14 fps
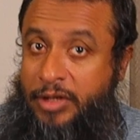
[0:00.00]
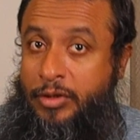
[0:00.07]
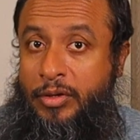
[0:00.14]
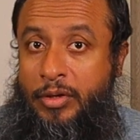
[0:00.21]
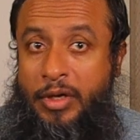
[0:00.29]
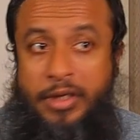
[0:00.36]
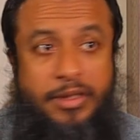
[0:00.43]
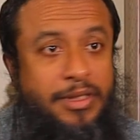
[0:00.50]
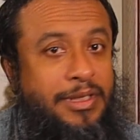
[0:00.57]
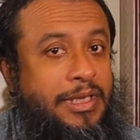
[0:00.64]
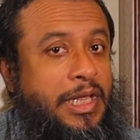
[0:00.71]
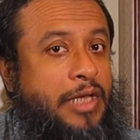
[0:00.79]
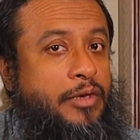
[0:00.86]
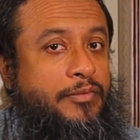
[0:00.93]
or not,
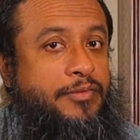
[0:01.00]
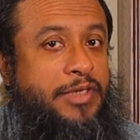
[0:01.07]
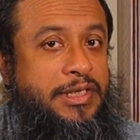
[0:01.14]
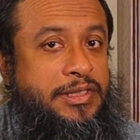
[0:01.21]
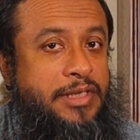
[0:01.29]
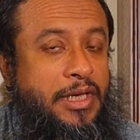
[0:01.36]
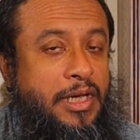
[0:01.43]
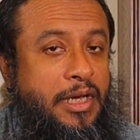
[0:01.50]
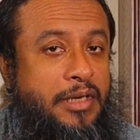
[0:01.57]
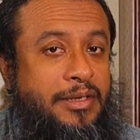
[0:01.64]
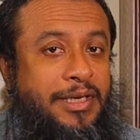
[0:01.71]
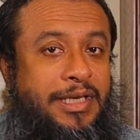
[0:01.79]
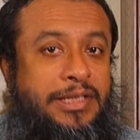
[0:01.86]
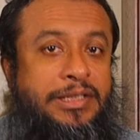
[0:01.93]
none of these are
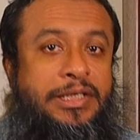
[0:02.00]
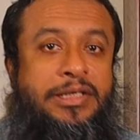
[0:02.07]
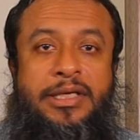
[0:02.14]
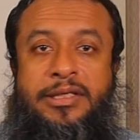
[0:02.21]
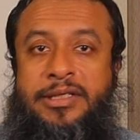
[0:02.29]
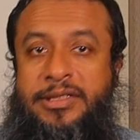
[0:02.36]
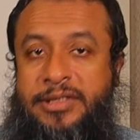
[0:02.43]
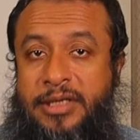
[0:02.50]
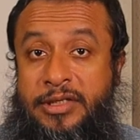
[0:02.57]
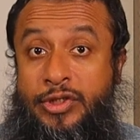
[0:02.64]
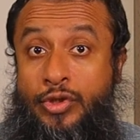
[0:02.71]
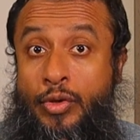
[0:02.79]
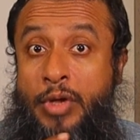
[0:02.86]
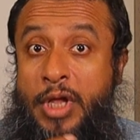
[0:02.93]
in detail discussed.
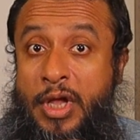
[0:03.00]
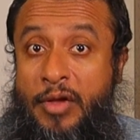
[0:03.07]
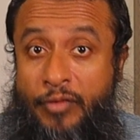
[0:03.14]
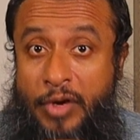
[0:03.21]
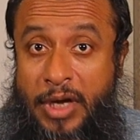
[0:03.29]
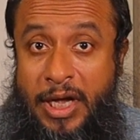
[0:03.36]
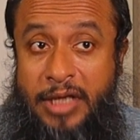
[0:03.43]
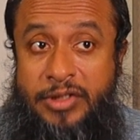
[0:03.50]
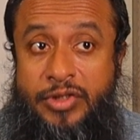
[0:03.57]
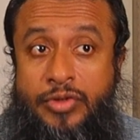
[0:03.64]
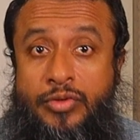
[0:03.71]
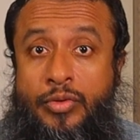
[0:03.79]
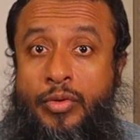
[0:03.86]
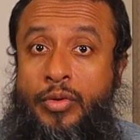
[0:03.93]
So for us
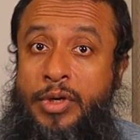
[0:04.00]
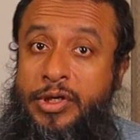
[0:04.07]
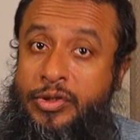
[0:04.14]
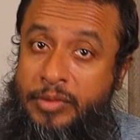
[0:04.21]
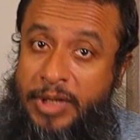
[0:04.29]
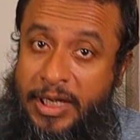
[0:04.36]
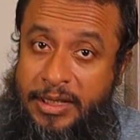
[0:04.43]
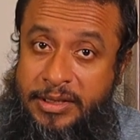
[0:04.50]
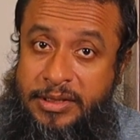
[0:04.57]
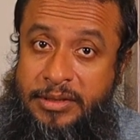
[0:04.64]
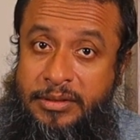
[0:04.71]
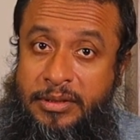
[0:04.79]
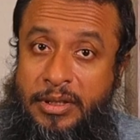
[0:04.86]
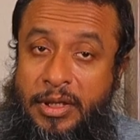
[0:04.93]
to go into that,
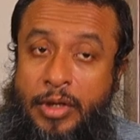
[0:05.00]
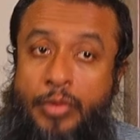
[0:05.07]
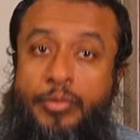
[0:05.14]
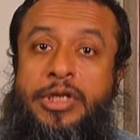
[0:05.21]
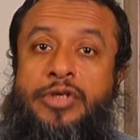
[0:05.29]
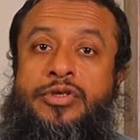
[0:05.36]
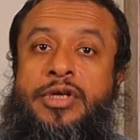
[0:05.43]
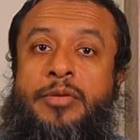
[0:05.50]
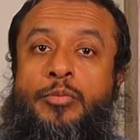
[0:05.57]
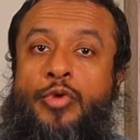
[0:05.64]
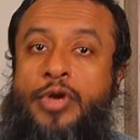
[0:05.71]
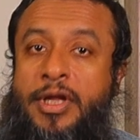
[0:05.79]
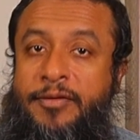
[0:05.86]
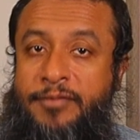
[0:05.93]
we need to have
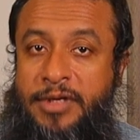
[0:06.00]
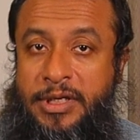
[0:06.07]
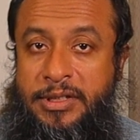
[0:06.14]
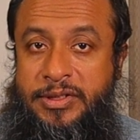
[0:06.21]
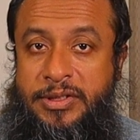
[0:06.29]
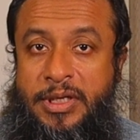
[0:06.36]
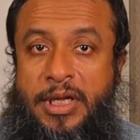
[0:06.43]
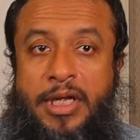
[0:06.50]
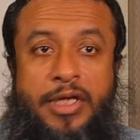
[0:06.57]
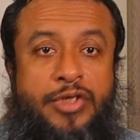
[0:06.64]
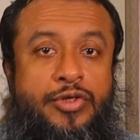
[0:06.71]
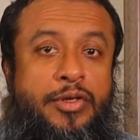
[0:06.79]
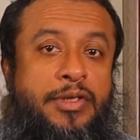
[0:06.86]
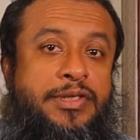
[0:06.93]
more evidence.
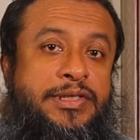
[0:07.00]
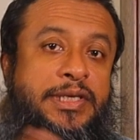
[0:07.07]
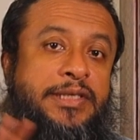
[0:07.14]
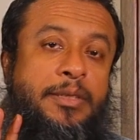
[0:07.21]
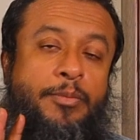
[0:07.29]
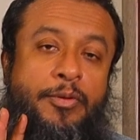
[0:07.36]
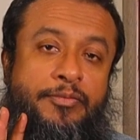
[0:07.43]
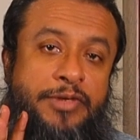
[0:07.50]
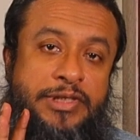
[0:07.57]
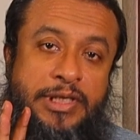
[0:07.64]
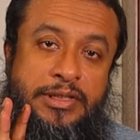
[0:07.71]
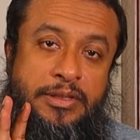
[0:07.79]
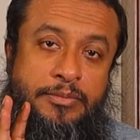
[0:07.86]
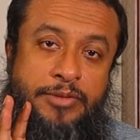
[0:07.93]
So since the Prophet
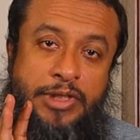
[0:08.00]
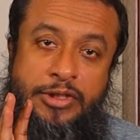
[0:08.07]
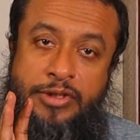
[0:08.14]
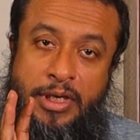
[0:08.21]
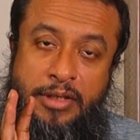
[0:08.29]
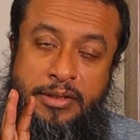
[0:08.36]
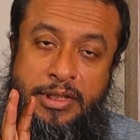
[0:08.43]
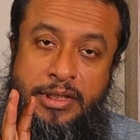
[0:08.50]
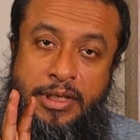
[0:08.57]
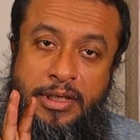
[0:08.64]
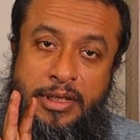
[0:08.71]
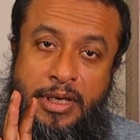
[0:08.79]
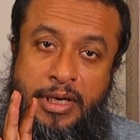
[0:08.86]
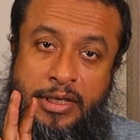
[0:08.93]
says
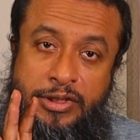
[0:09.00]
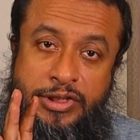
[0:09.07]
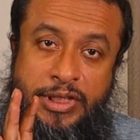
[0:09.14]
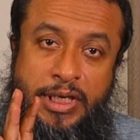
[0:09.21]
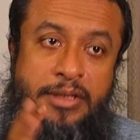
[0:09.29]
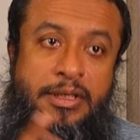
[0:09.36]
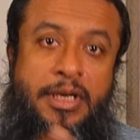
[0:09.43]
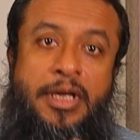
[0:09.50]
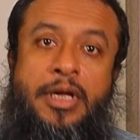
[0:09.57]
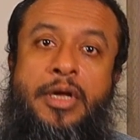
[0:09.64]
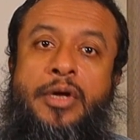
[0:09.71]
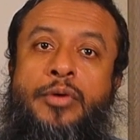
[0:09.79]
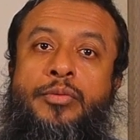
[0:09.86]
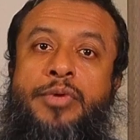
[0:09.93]
shayateen are chained,
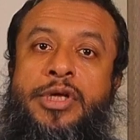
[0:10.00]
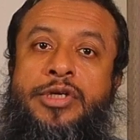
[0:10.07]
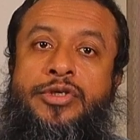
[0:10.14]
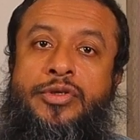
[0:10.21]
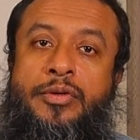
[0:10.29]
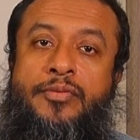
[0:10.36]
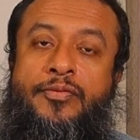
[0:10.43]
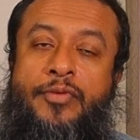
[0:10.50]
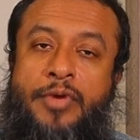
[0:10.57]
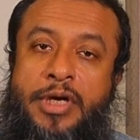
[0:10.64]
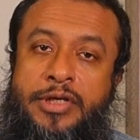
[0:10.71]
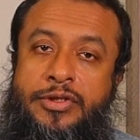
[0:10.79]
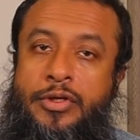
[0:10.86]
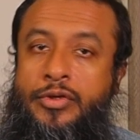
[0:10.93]
we should
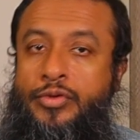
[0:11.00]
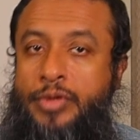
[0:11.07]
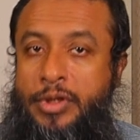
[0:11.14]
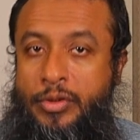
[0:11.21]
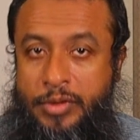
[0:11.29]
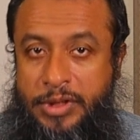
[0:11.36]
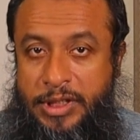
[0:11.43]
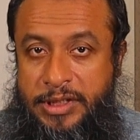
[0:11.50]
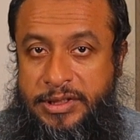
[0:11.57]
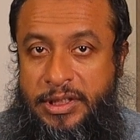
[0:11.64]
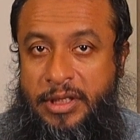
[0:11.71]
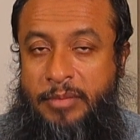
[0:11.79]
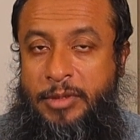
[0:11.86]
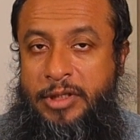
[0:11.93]
focus on doing good deeds
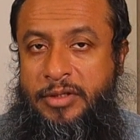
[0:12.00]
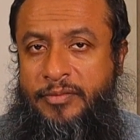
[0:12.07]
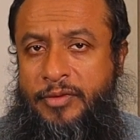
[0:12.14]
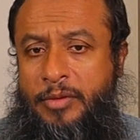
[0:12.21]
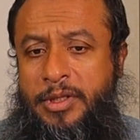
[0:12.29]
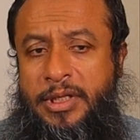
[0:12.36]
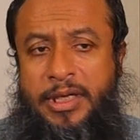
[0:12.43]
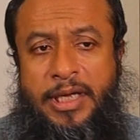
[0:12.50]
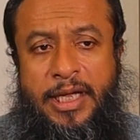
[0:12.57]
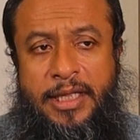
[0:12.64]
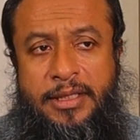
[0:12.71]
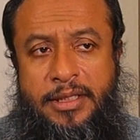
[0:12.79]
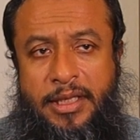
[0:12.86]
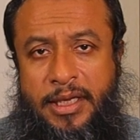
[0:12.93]
in the month of Ramadan,
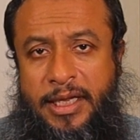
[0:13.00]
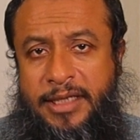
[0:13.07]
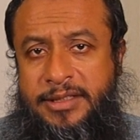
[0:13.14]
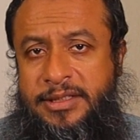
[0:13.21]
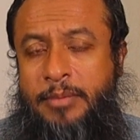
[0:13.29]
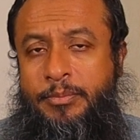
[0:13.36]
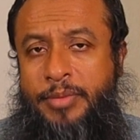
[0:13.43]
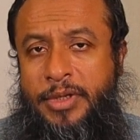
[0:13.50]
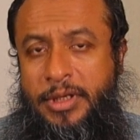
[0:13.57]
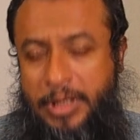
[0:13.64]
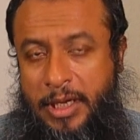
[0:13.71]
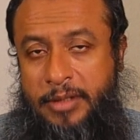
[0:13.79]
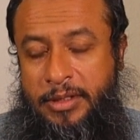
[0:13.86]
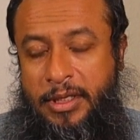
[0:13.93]
and the example
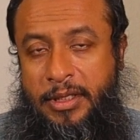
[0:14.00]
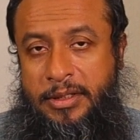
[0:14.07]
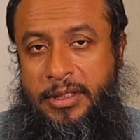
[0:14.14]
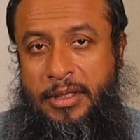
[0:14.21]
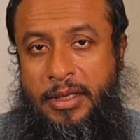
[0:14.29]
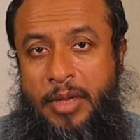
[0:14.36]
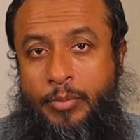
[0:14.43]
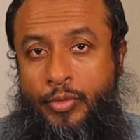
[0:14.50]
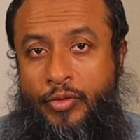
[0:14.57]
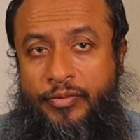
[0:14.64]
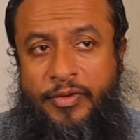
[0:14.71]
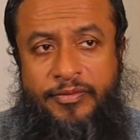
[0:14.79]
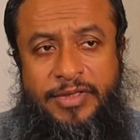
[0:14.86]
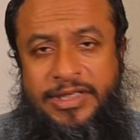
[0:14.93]
and the
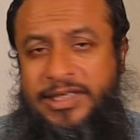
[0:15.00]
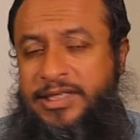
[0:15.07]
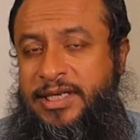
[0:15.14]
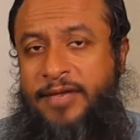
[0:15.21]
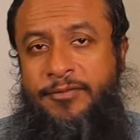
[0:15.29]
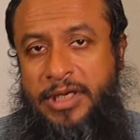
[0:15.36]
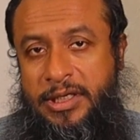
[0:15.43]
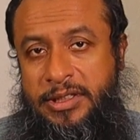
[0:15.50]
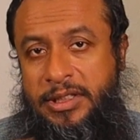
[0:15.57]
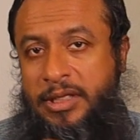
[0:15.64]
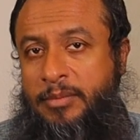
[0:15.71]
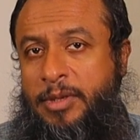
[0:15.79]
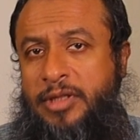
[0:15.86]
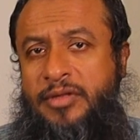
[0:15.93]
proof of this is evident. In
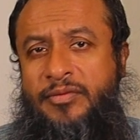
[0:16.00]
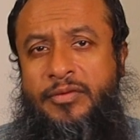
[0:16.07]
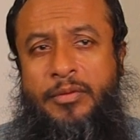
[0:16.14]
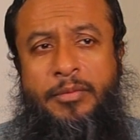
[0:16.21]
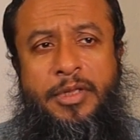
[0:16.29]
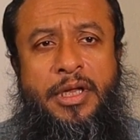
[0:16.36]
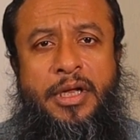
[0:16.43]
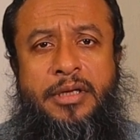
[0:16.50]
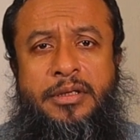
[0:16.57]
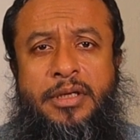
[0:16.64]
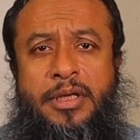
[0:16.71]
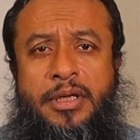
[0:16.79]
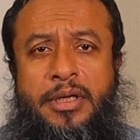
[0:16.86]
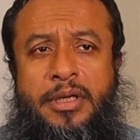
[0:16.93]
the month of Ramadan,
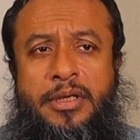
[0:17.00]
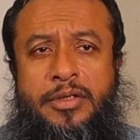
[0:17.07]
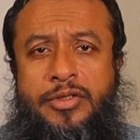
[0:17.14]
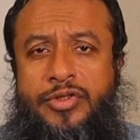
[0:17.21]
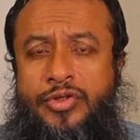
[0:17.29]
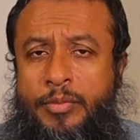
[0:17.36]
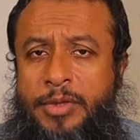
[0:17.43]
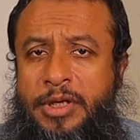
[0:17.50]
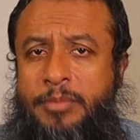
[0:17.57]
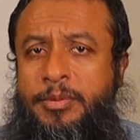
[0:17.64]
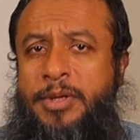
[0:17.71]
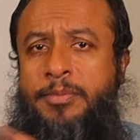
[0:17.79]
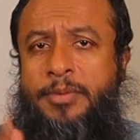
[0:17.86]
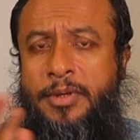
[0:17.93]
so many
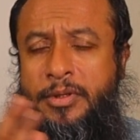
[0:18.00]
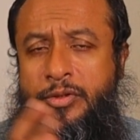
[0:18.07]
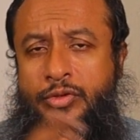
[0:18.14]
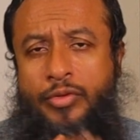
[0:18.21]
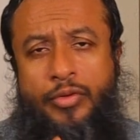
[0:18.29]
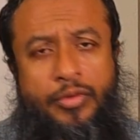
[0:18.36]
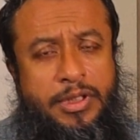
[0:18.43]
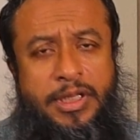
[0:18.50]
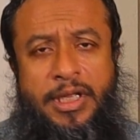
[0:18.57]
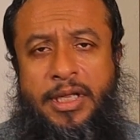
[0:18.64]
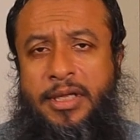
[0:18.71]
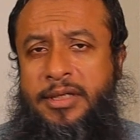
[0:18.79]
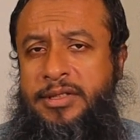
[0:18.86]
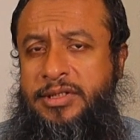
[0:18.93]
people do good
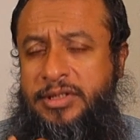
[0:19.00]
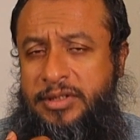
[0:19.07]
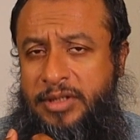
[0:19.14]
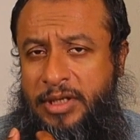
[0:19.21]
things,